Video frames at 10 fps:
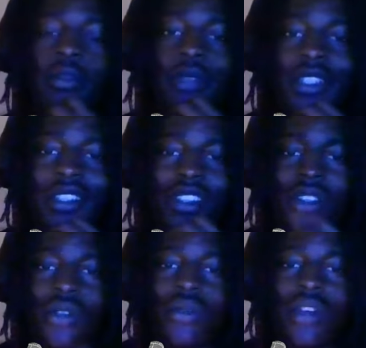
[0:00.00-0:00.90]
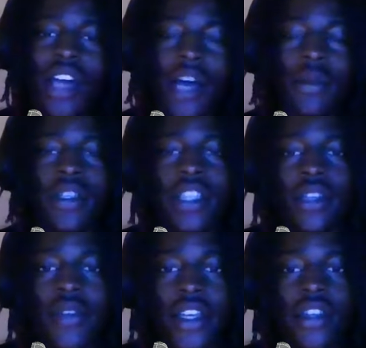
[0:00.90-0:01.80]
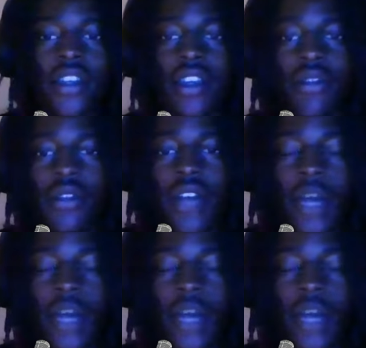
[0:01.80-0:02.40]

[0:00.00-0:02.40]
But you know, I believe in Denver.